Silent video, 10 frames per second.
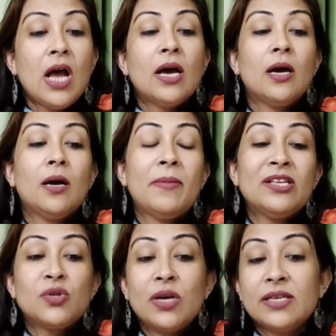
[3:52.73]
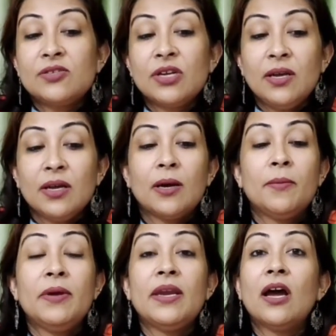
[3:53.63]
Menstrual history.
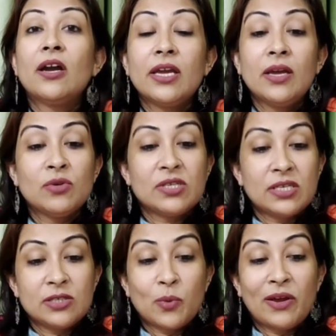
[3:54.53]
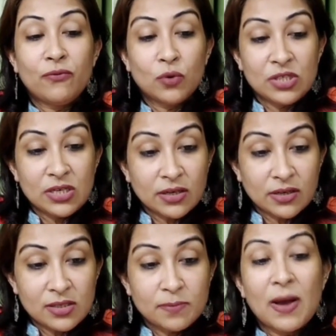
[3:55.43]
Menarche was at 14
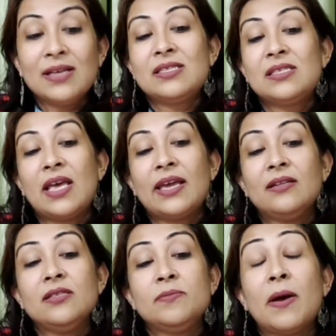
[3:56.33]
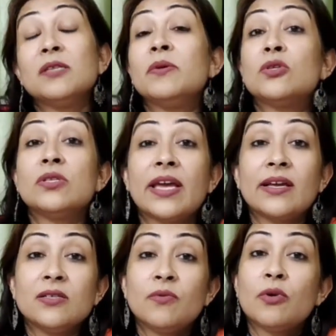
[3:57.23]
years. Past menstrual
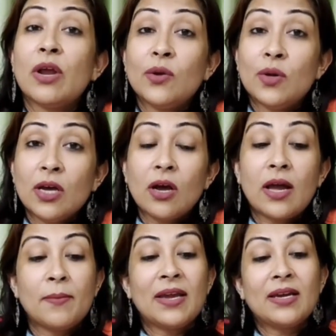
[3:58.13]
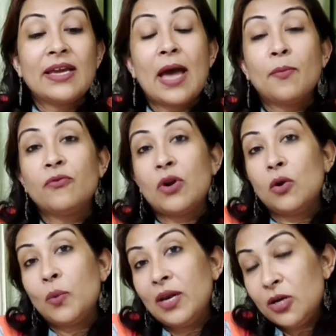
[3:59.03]
cycles were regular, coming at a gap of
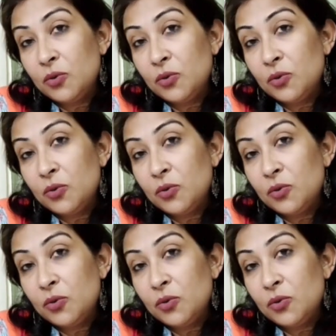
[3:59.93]
around 28